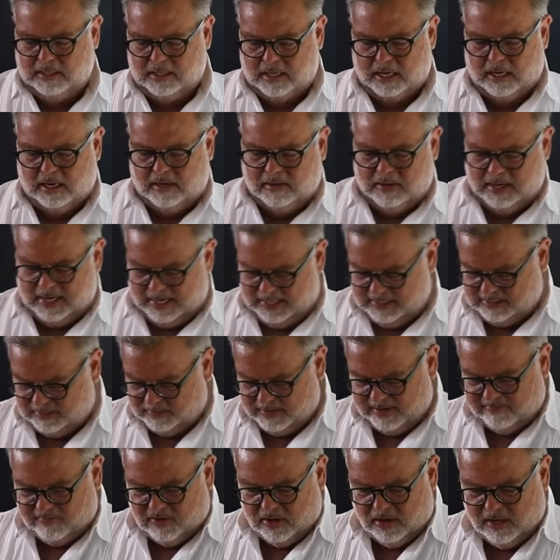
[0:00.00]
All right, so
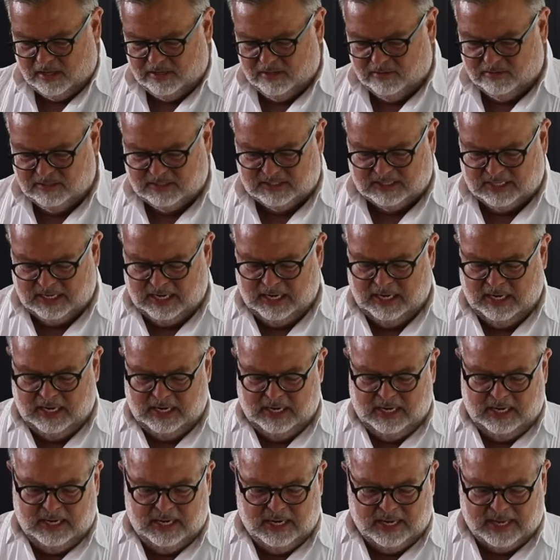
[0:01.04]
we have all those
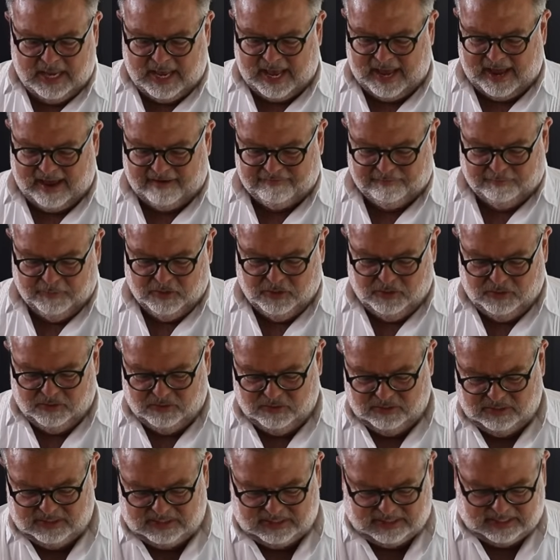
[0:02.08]
half
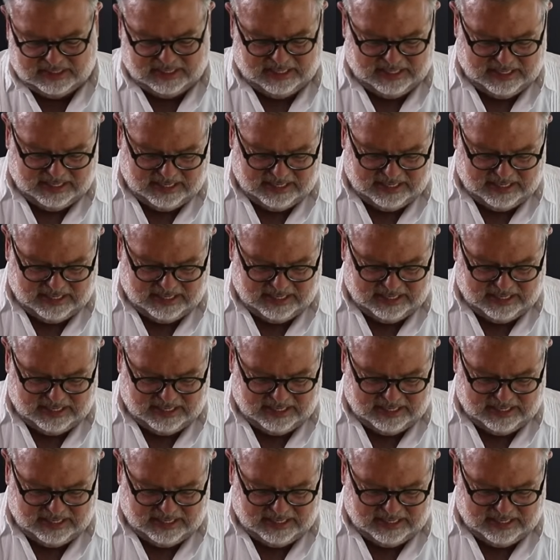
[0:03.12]
moons.